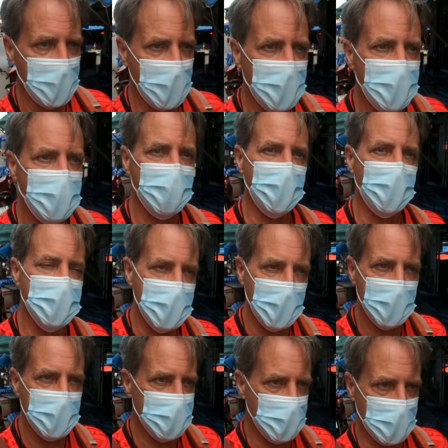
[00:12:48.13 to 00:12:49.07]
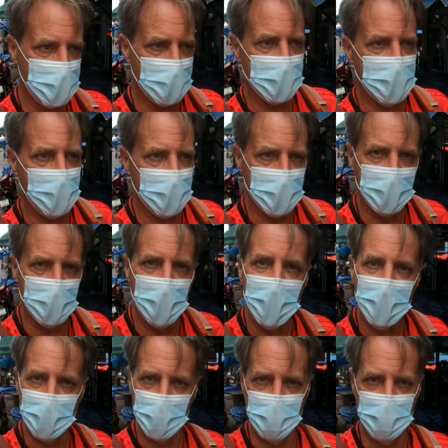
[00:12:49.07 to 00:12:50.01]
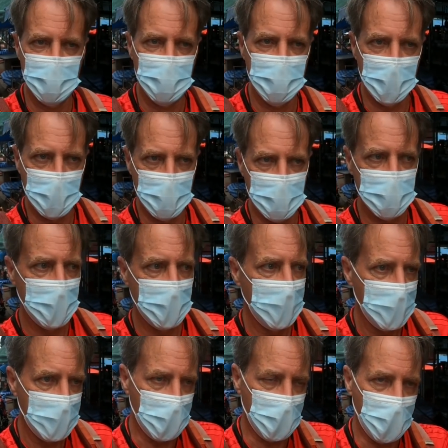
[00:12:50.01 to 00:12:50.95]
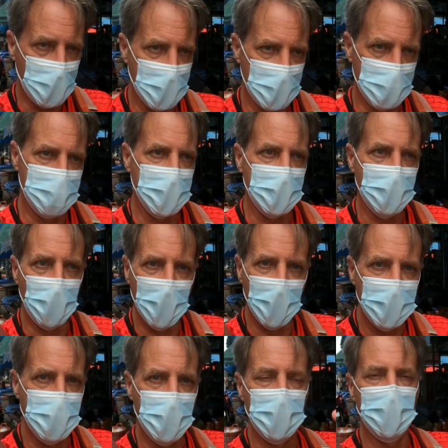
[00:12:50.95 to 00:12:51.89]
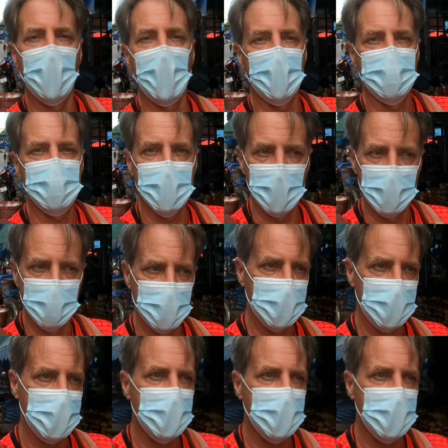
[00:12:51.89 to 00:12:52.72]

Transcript: Every time you click on a button, it seems a big window pops up